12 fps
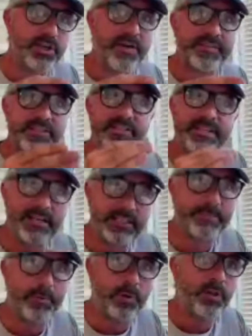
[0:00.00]
you have a
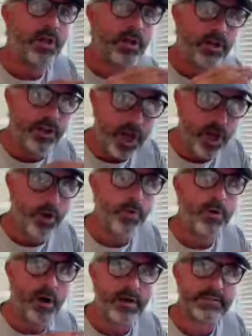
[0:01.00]
sensible,
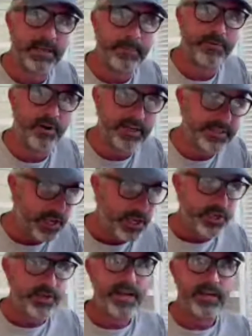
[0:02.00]
low asking price,
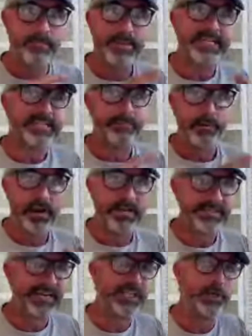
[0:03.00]
you get competing
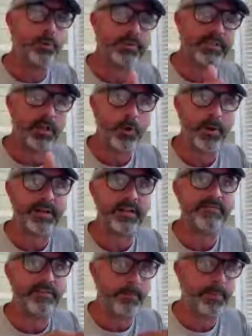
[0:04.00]
buyers, and you will sell
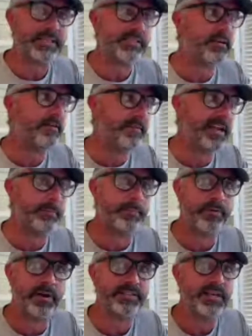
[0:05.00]
quickly for the best available
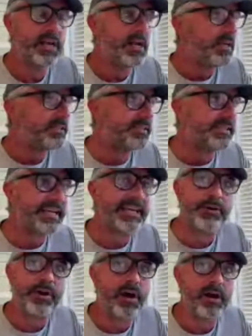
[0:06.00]
price.
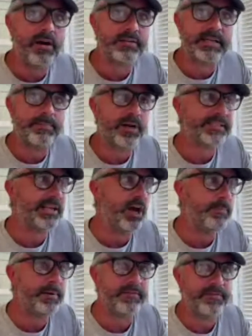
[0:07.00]
Sticking on a high asking price and
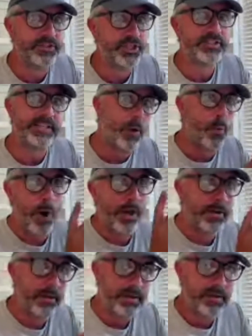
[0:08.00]
hoping for just that
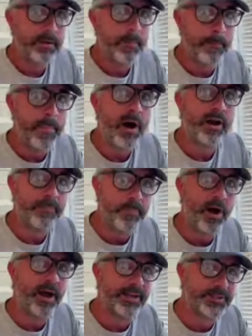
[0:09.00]
one mug
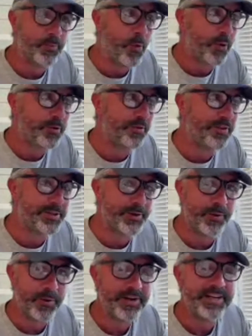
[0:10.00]
buyer to walk through the
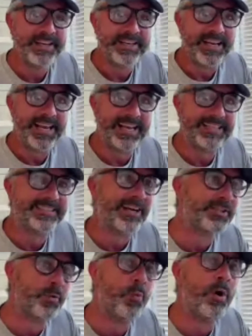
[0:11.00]
door, it
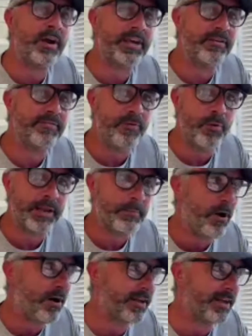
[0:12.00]
doesn't work in a falling
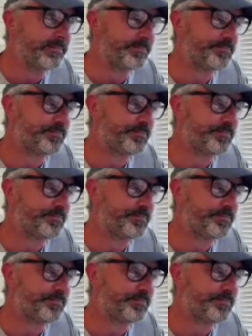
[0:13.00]
market.